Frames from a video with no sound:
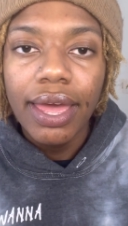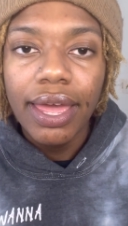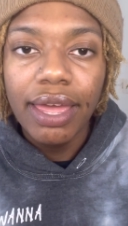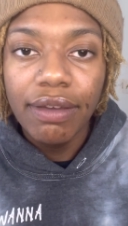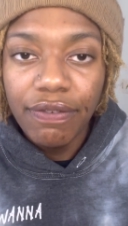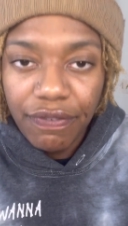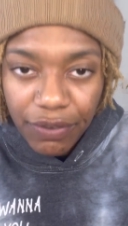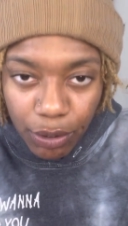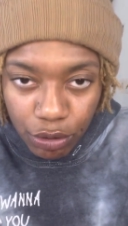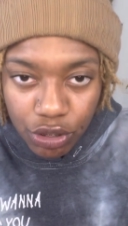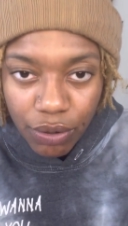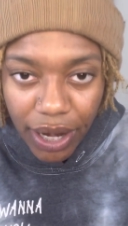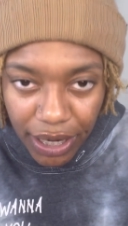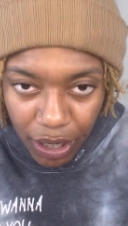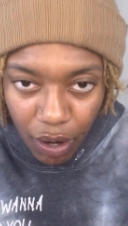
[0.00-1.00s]

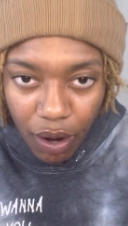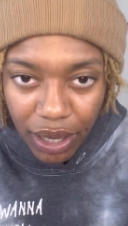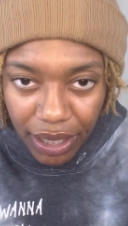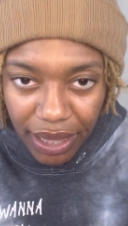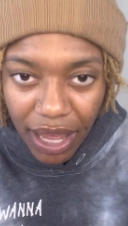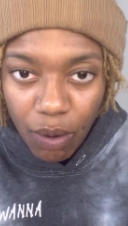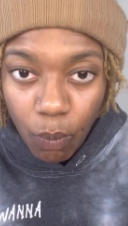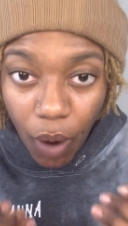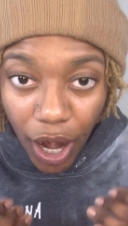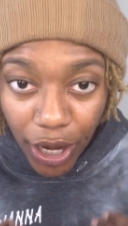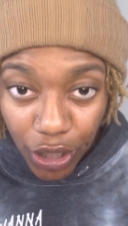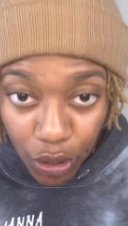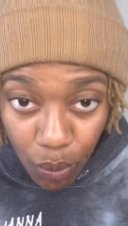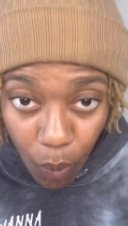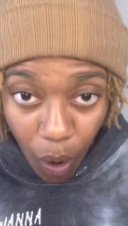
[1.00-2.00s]
infiltrating all of that why
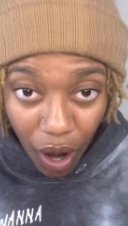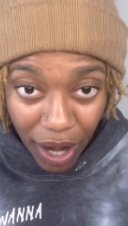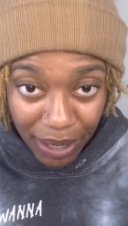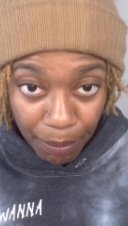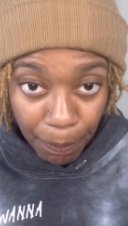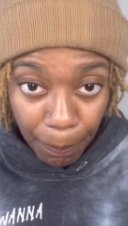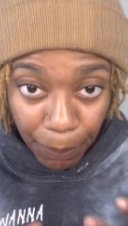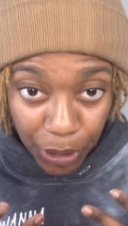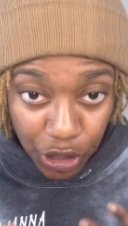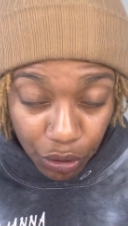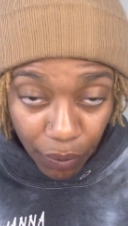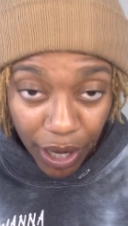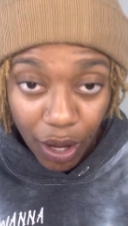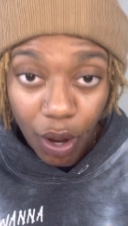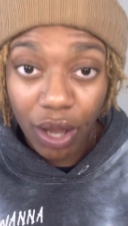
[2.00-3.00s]
you are
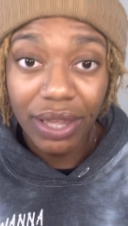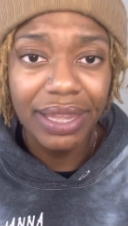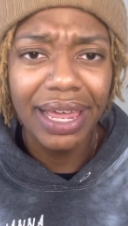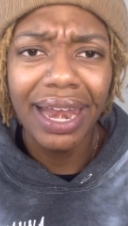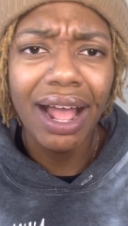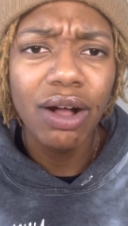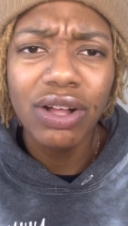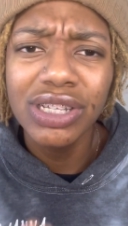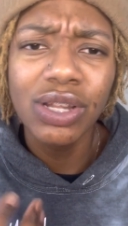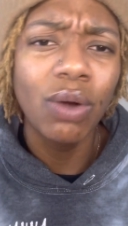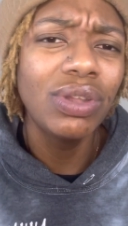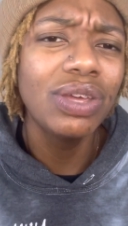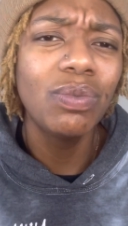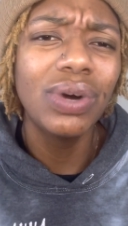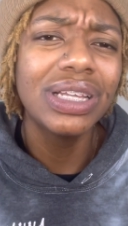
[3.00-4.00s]
portraying all of that out because
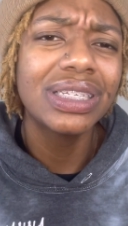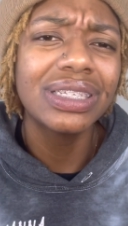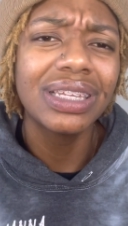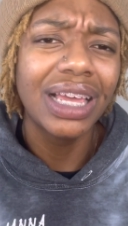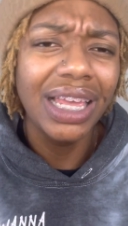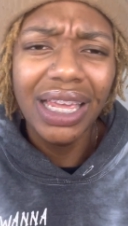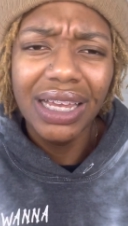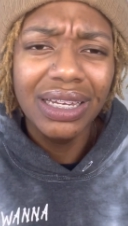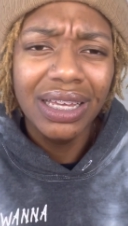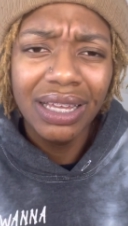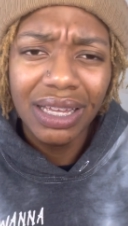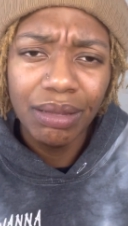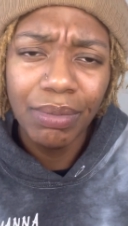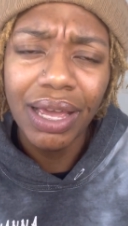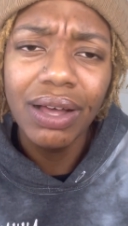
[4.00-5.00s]
only what's in can
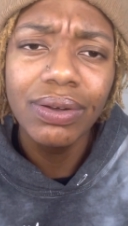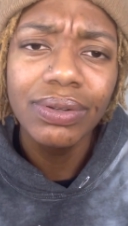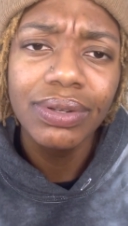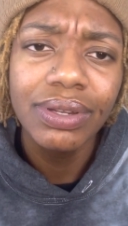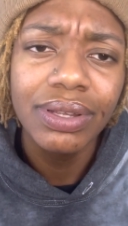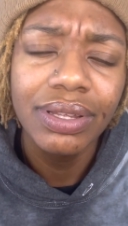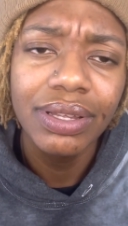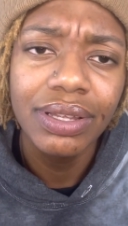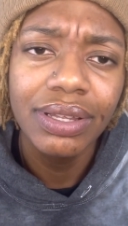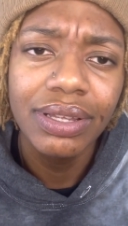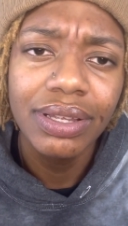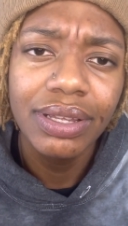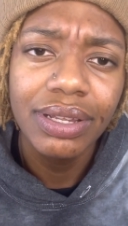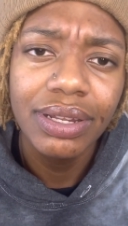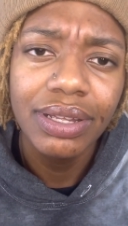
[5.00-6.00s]
come out
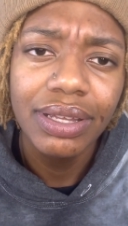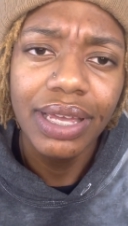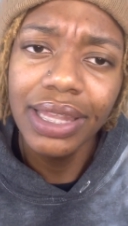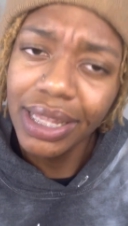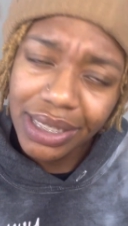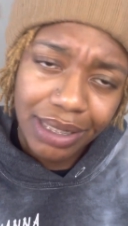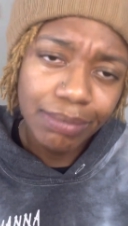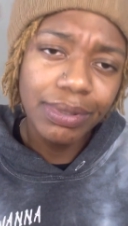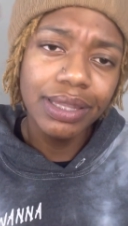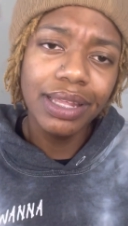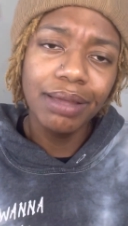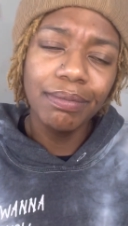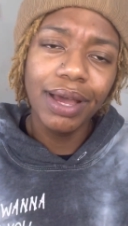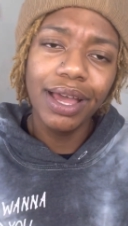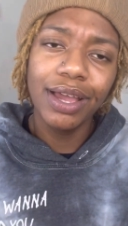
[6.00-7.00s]
and that's something
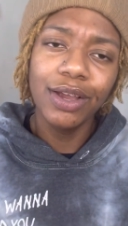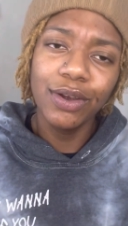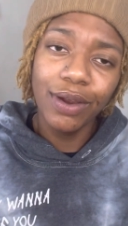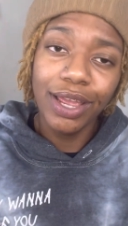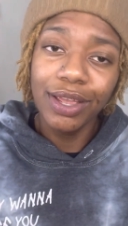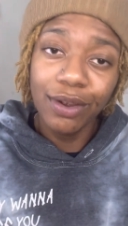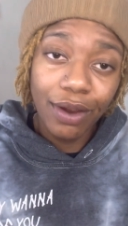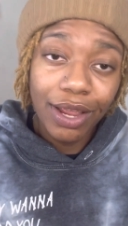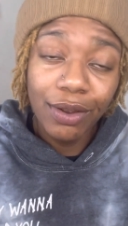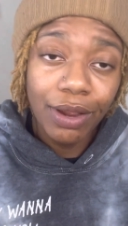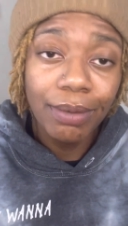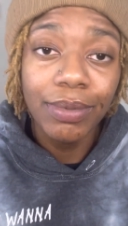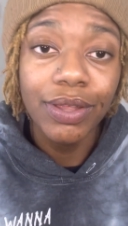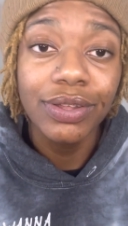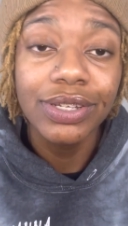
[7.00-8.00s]
that my great great
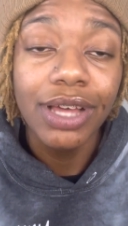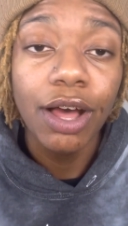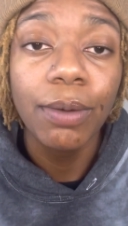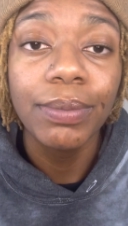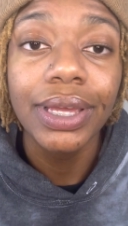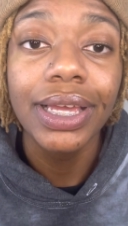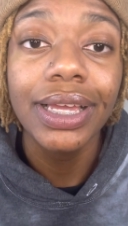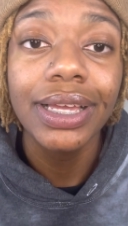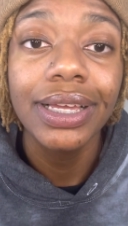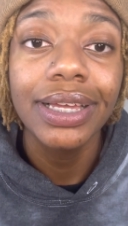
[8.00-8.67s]
grandmother taught me